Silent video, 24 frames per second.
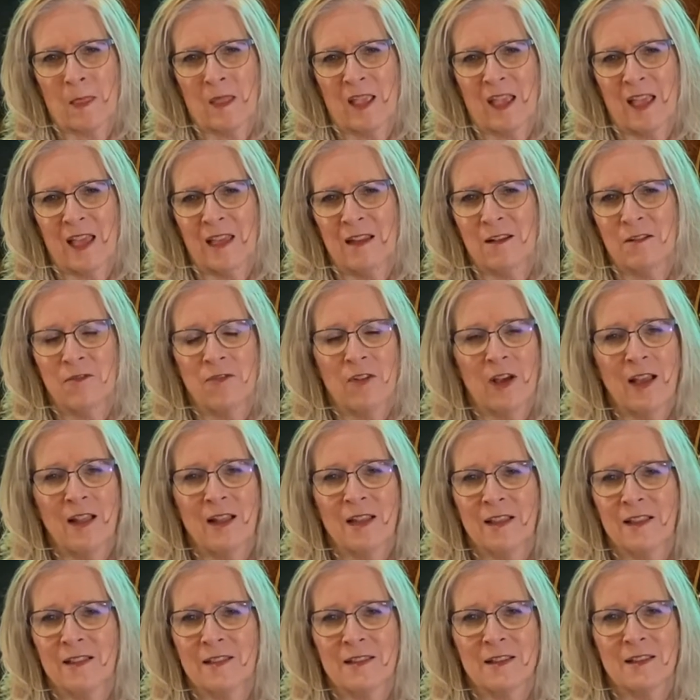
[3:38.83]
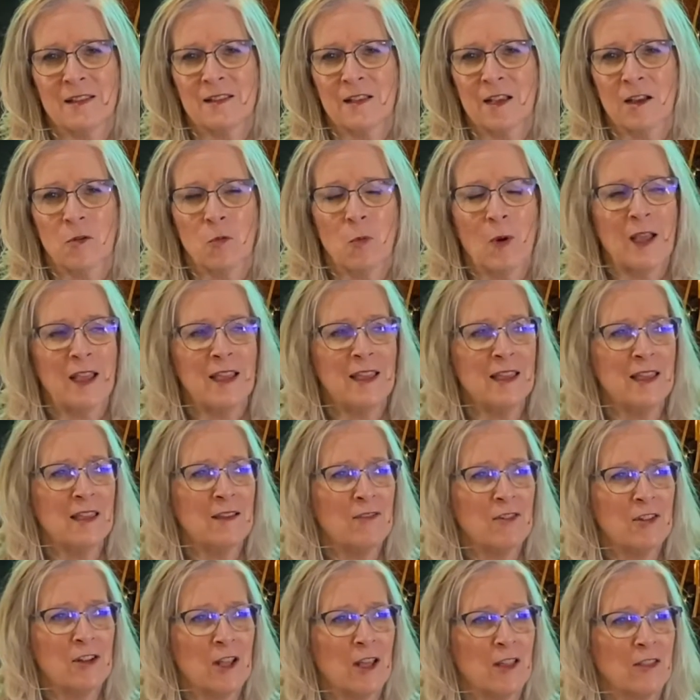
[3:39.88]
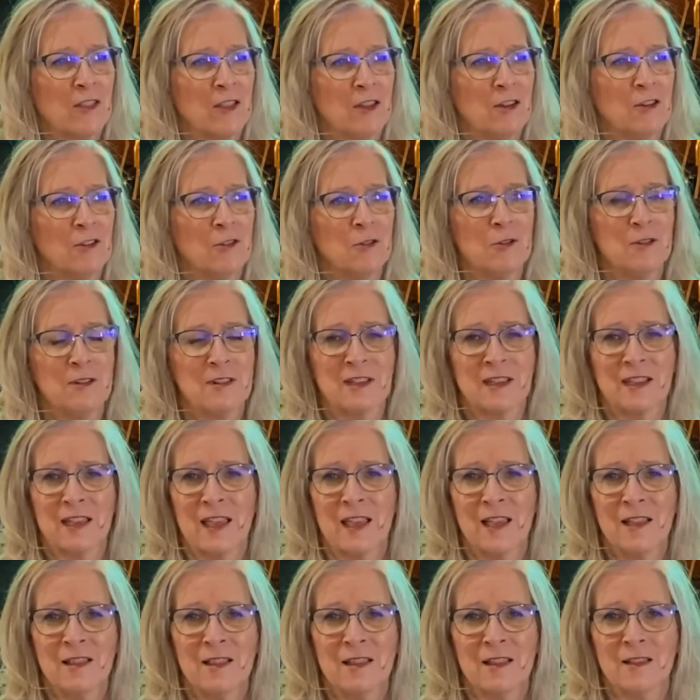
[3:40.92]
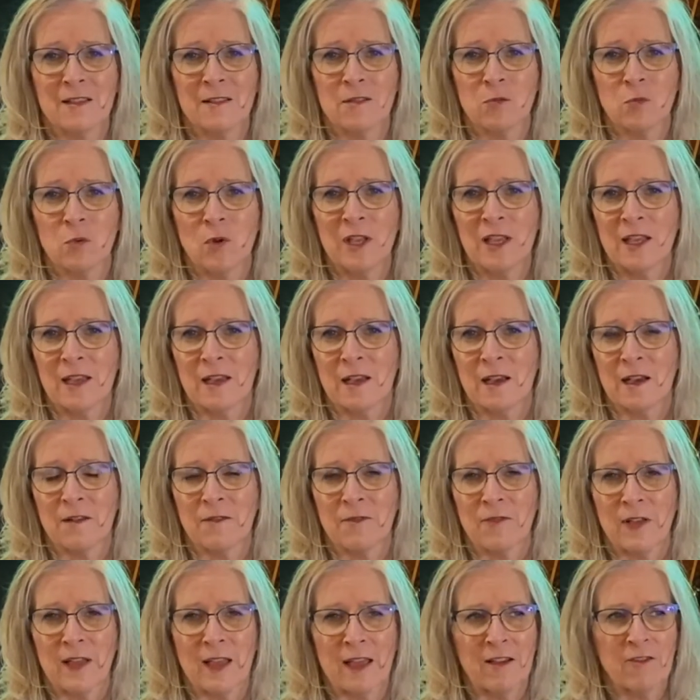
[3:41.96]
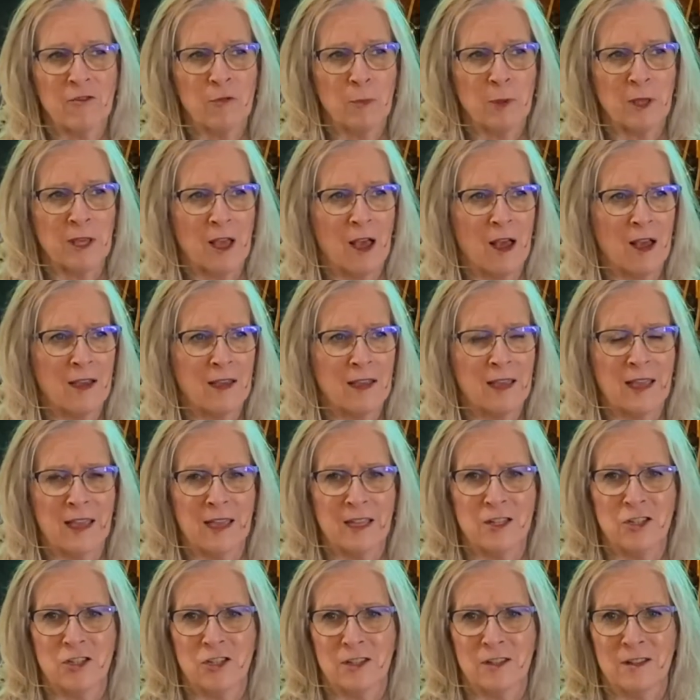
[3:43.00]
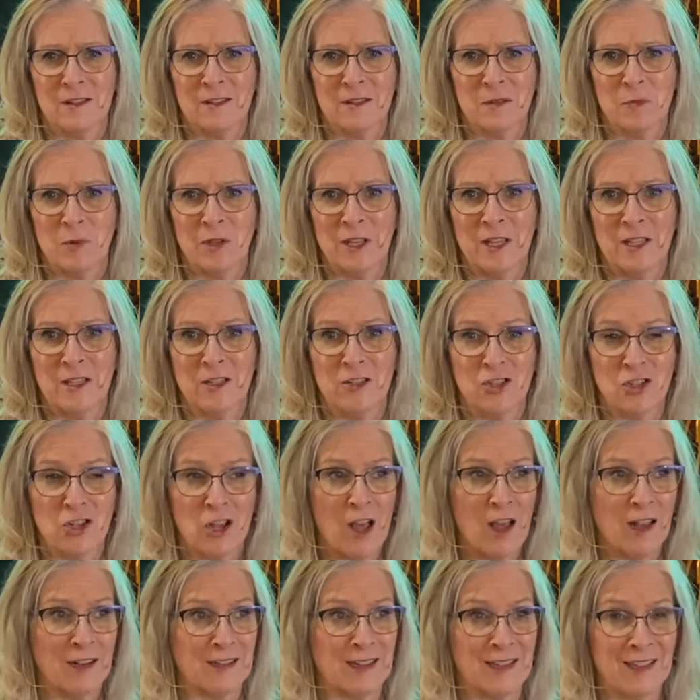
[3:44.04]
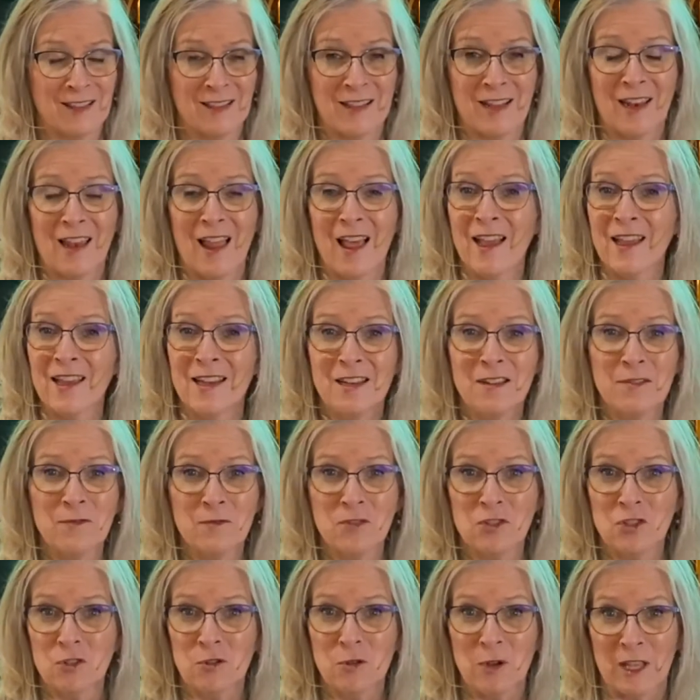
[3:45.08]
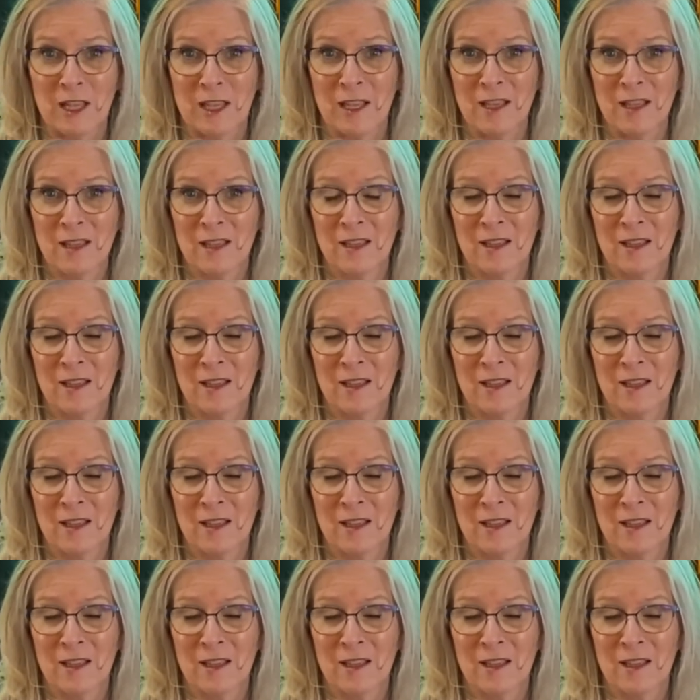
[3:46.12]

And violence is our way, even on the news again this week, of FBI agents being shot in the line of duty,